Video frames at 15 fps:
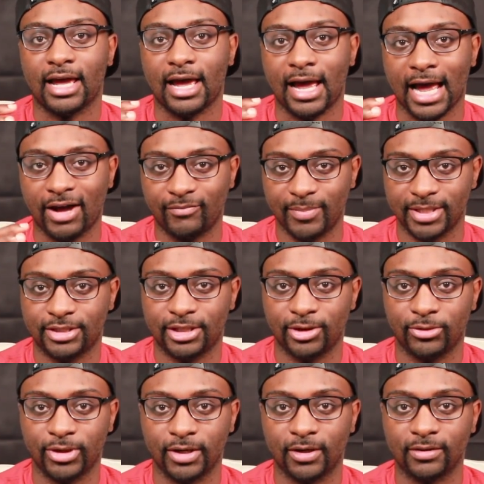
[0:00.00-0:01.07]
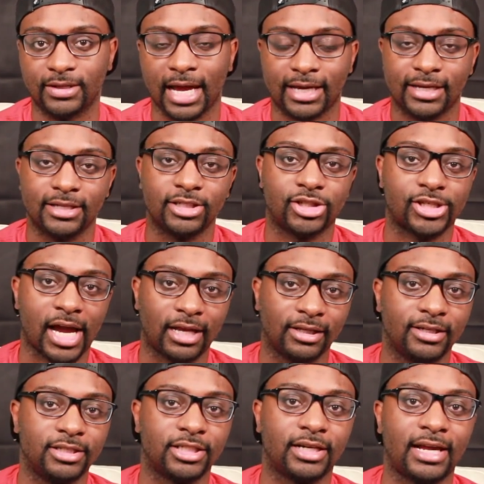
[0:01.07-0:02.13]
have material that can
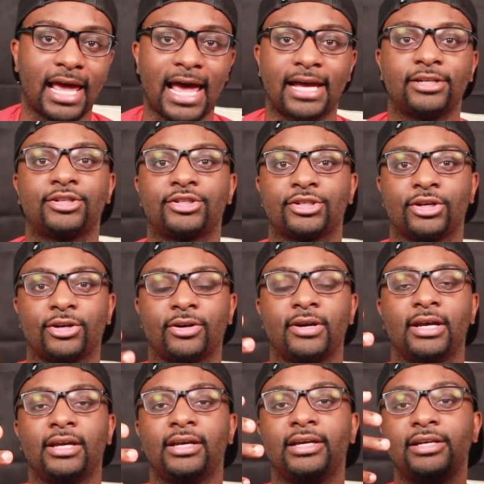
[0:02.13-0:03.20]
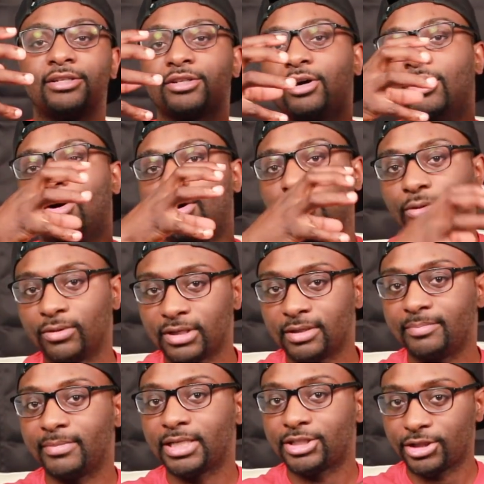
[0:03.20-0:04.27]
challenge and answer his
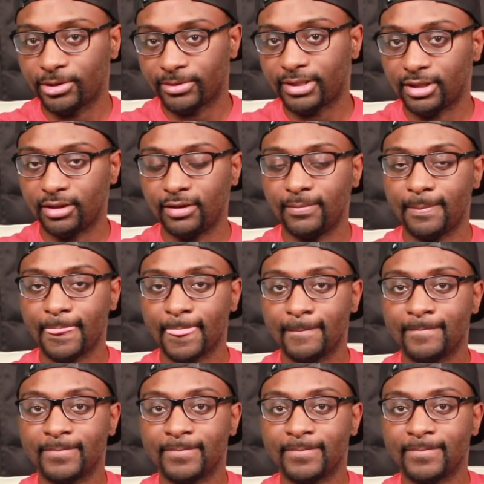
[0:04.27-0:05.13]
own material,